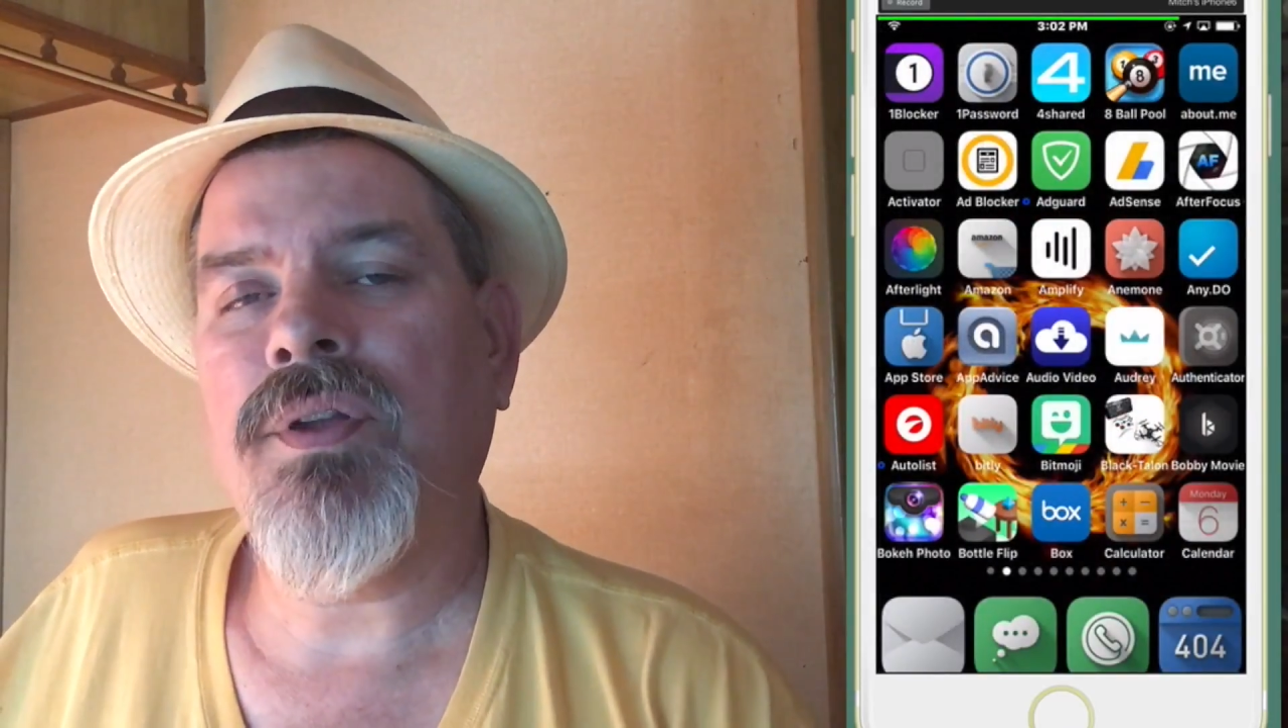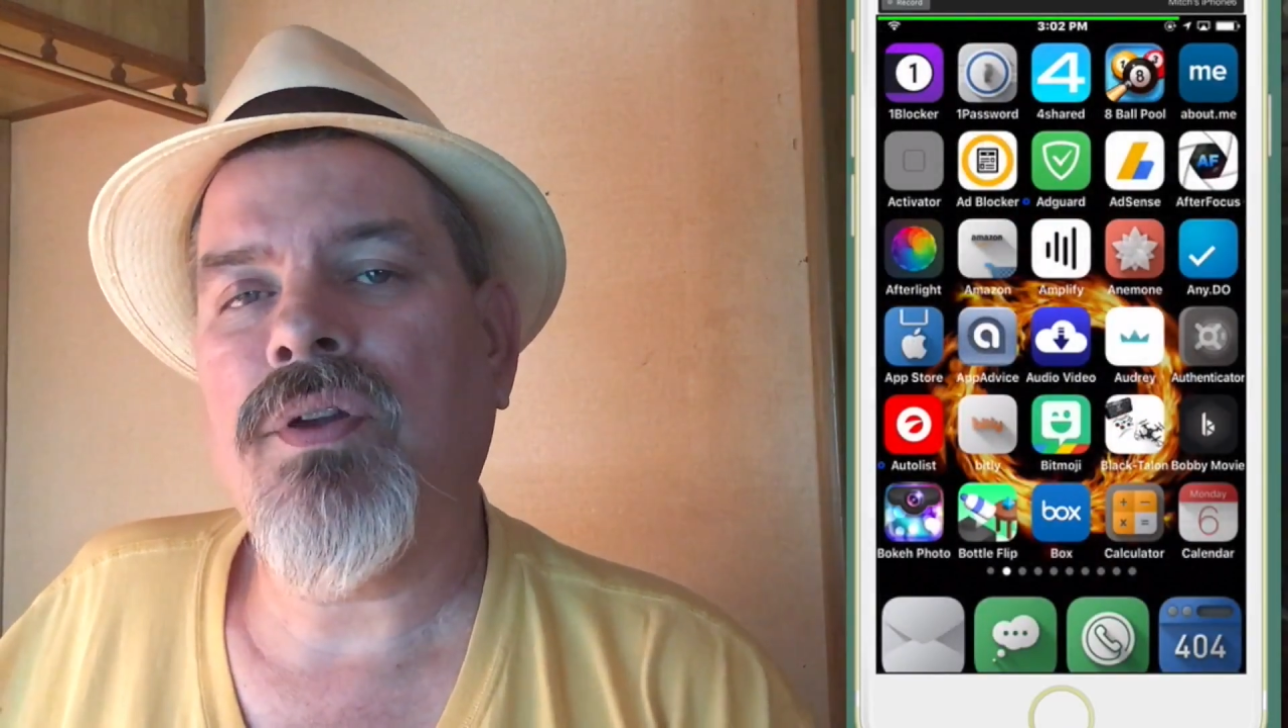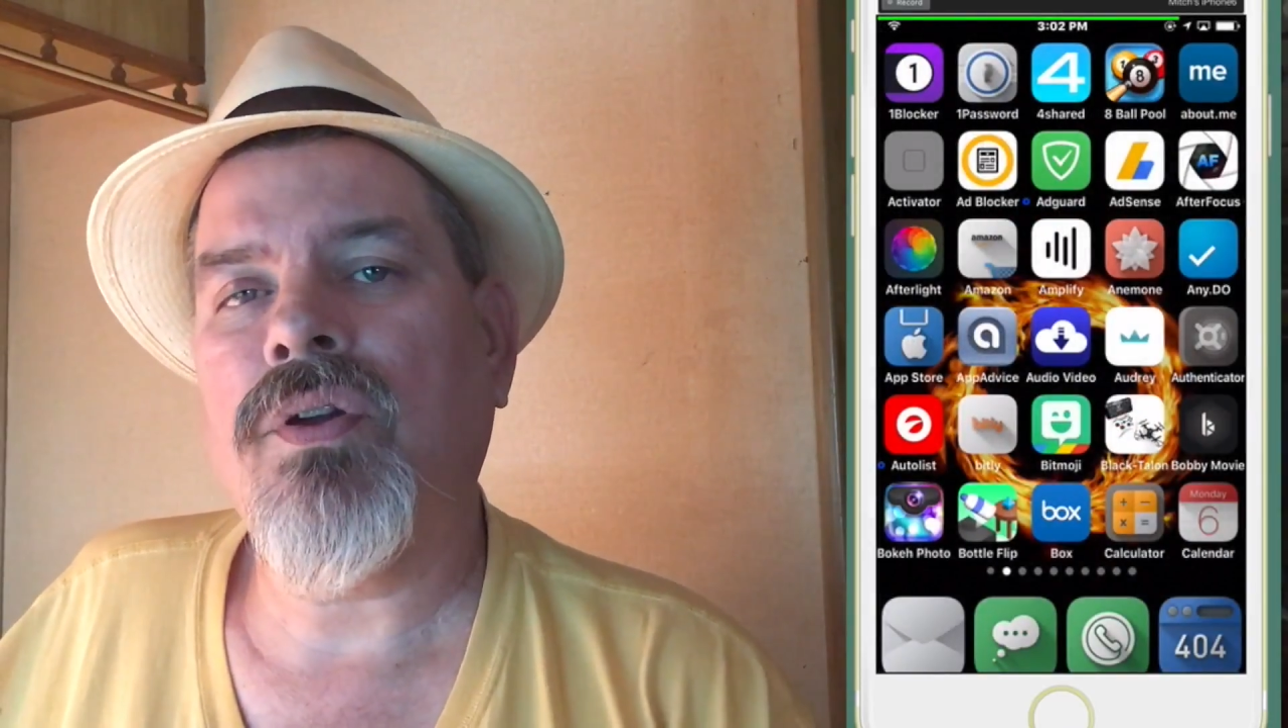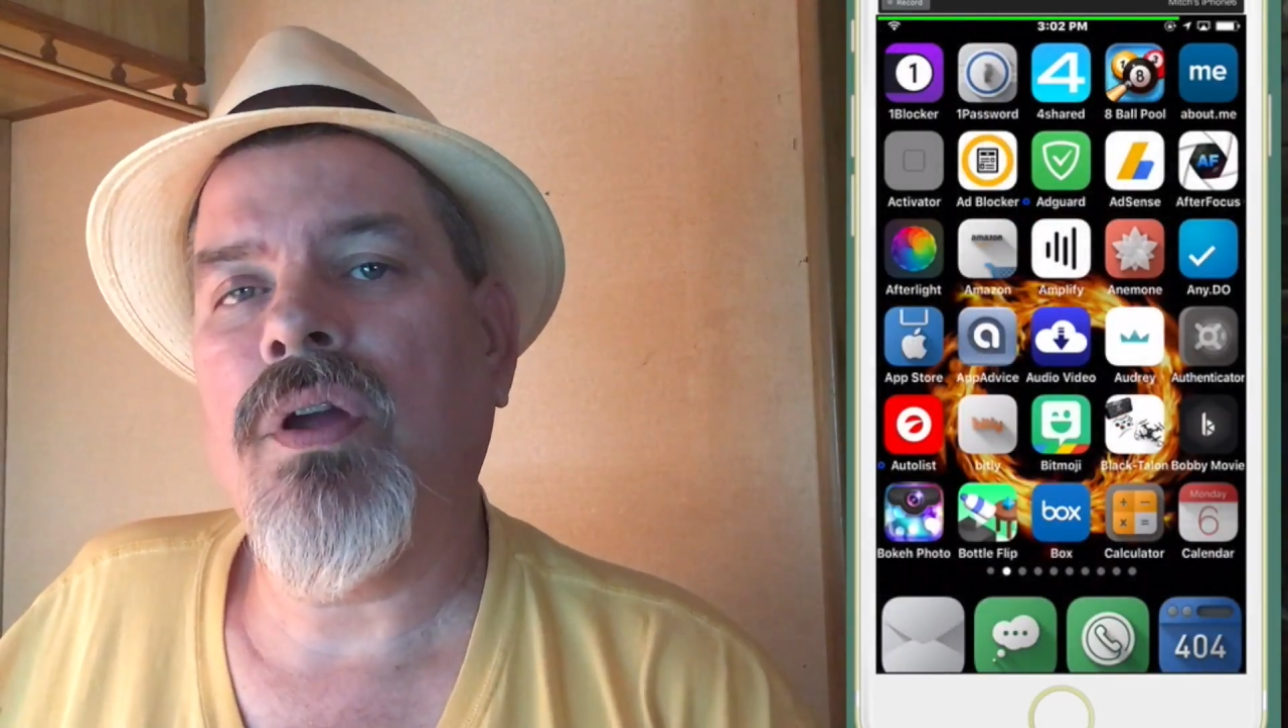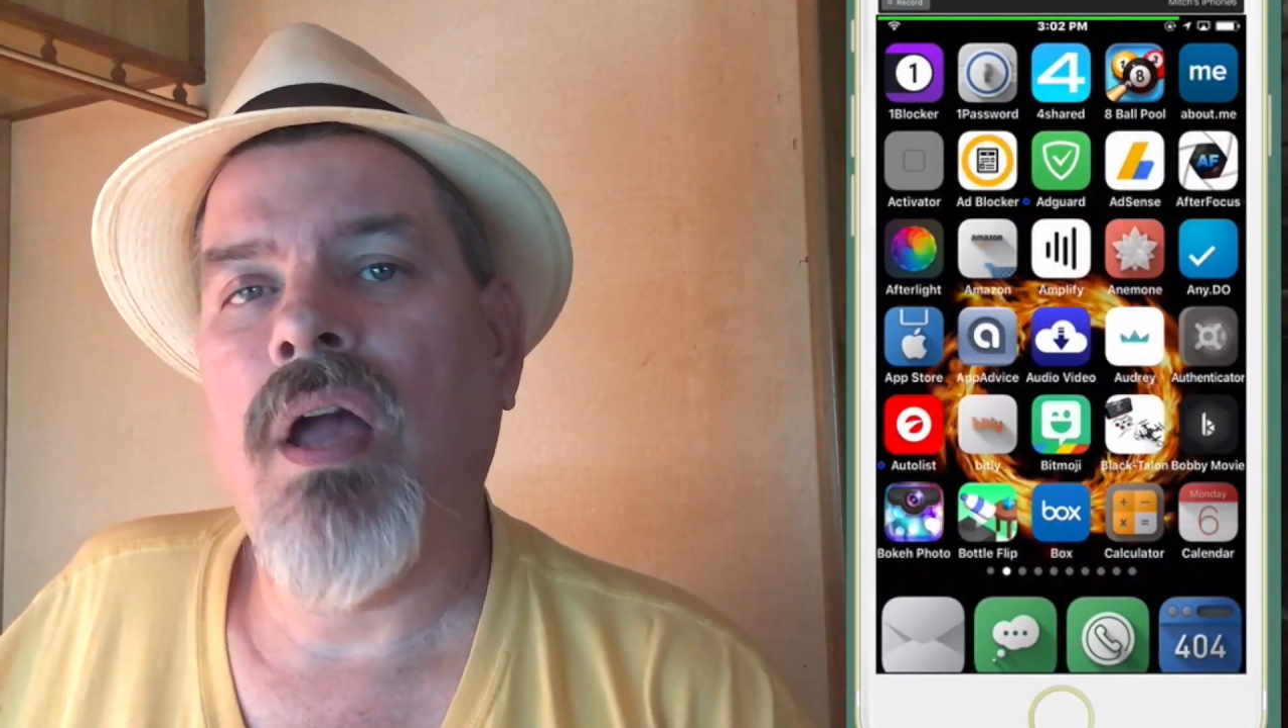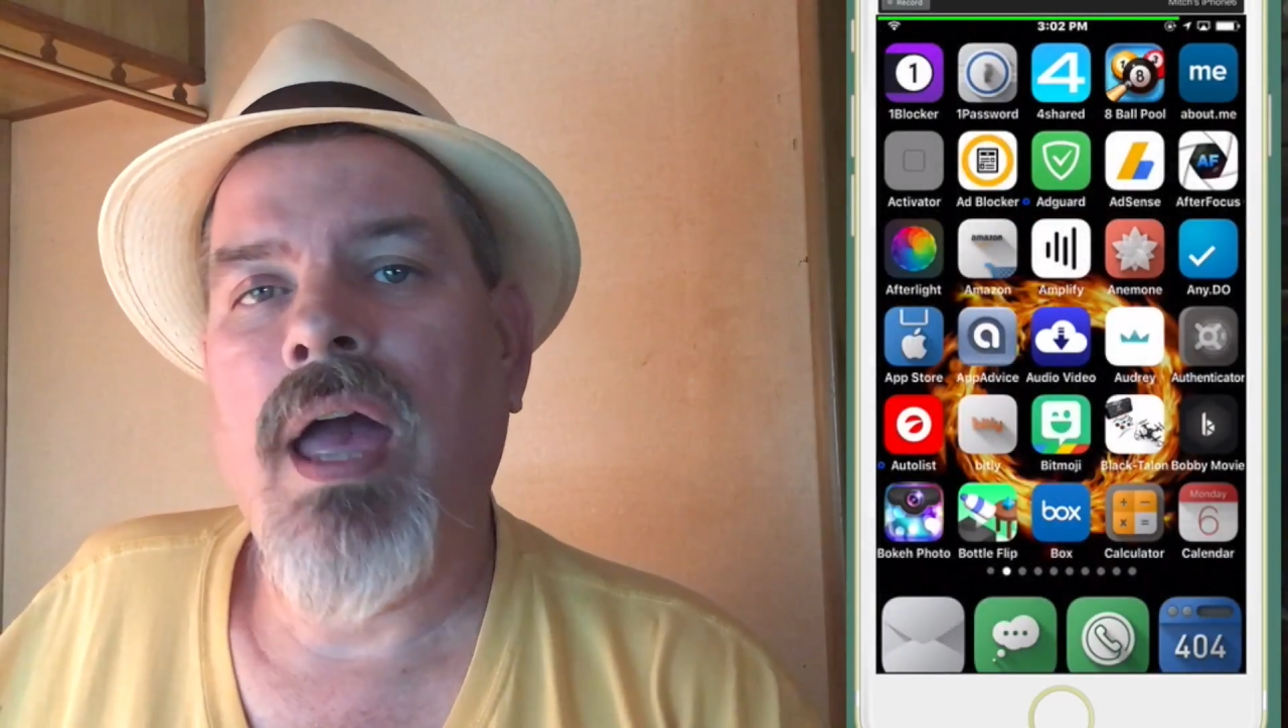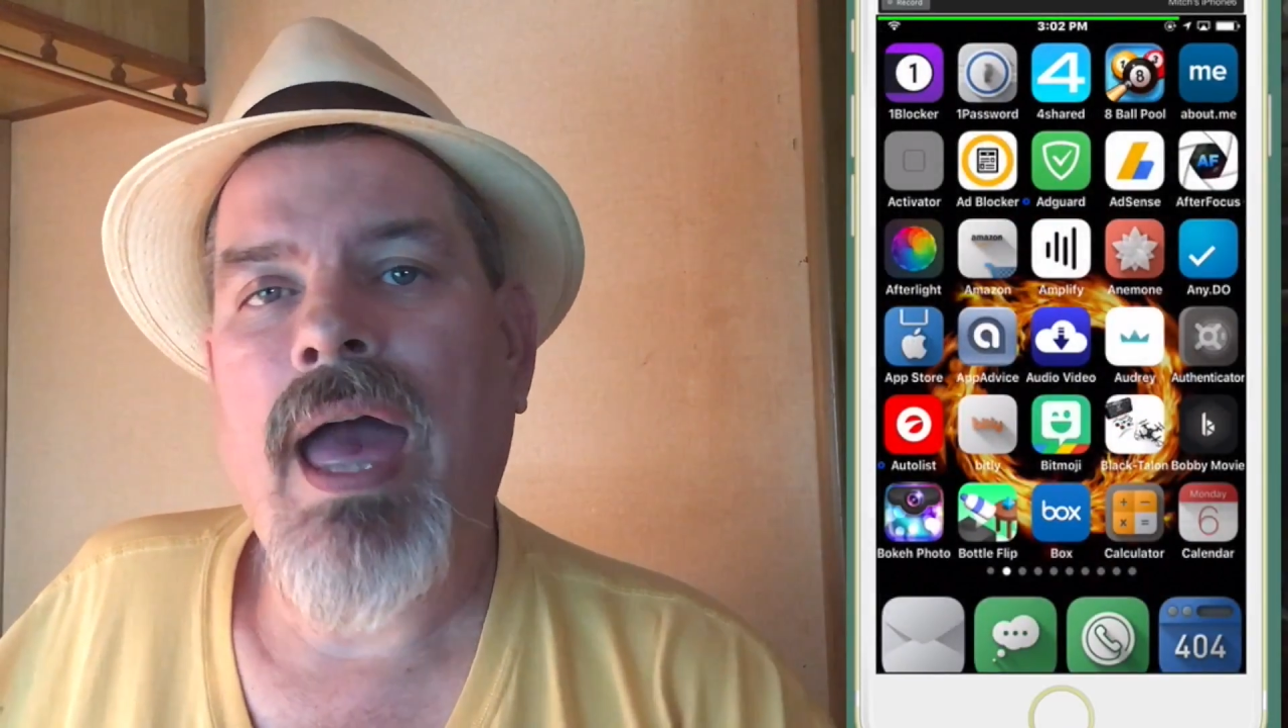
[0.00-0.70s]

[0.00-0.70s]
your